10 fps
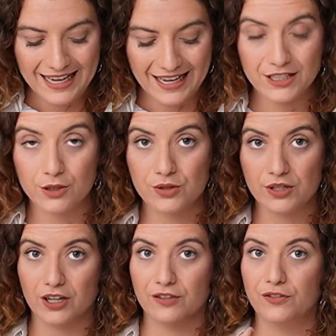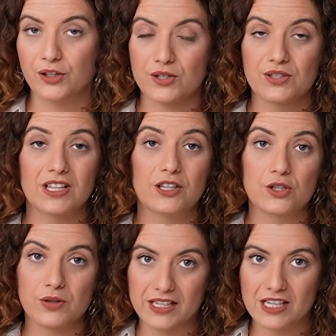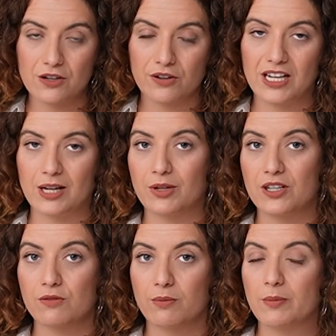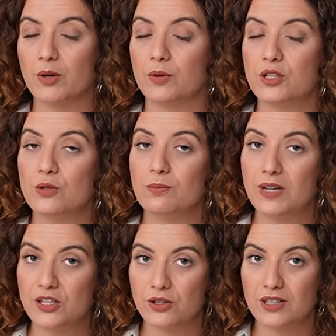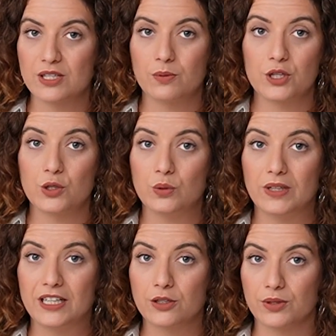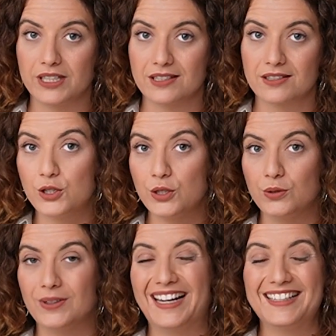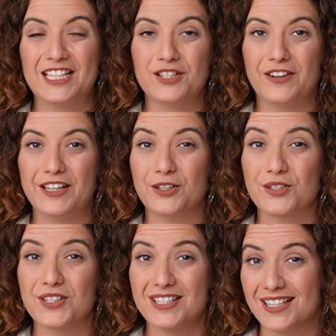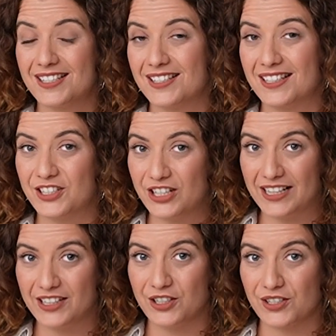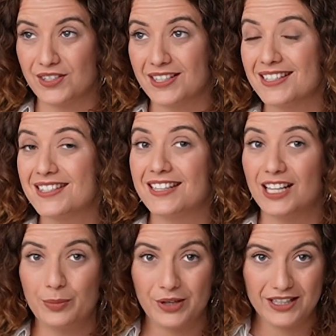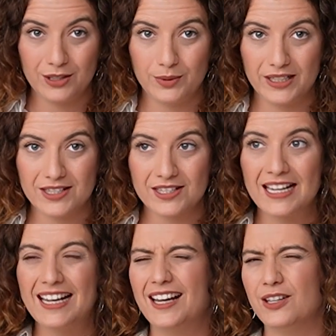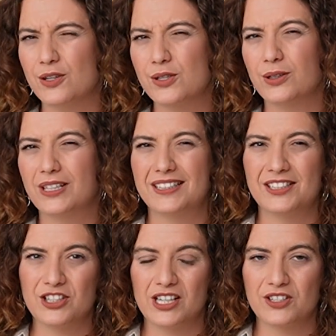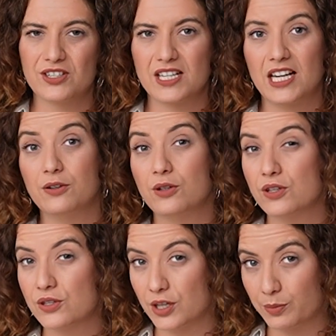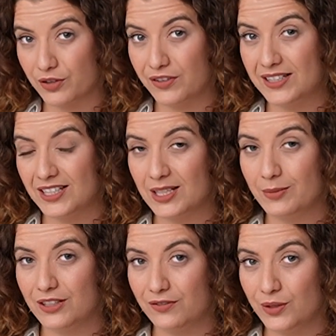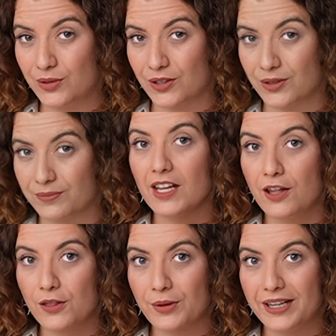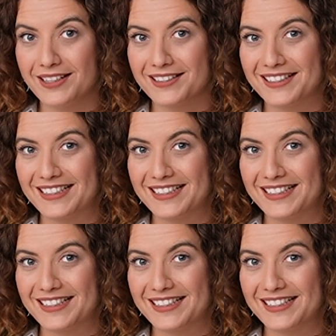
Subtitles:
And those are, first, tracking your data, because remember, what you measure is what you increase. 2, identify your successes and challenges. Celebrate the wins and also look at the challenges and how you can start preventing them in the future. 3,